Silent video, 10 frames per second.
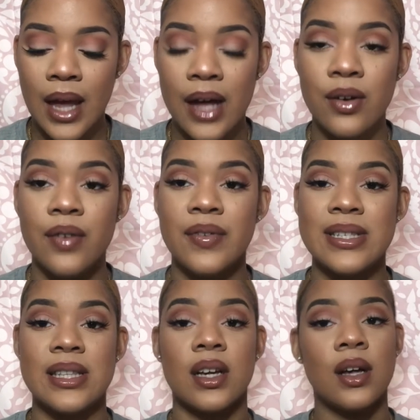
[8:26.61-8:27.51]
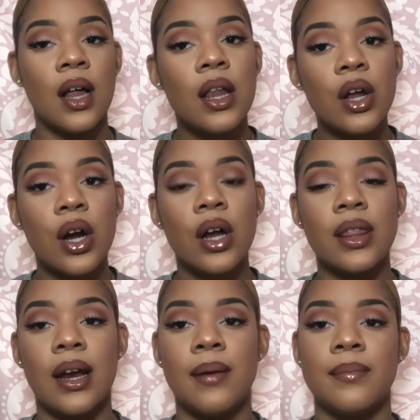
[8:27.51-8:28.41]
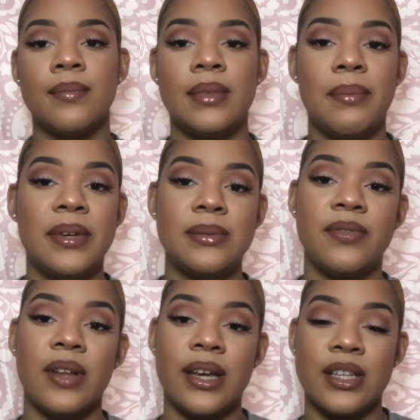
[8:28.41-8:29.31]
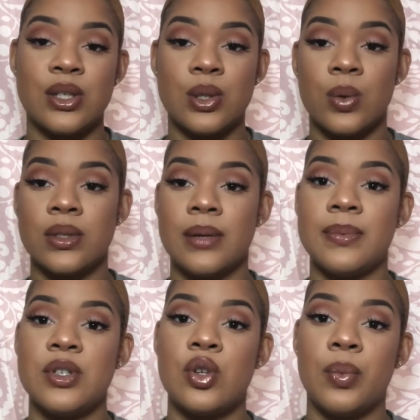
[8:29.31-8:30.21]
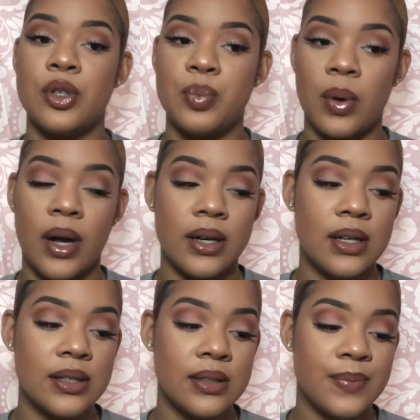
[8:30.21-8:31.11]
I don't know if it's the color that makes me feel like it soaks up so much product,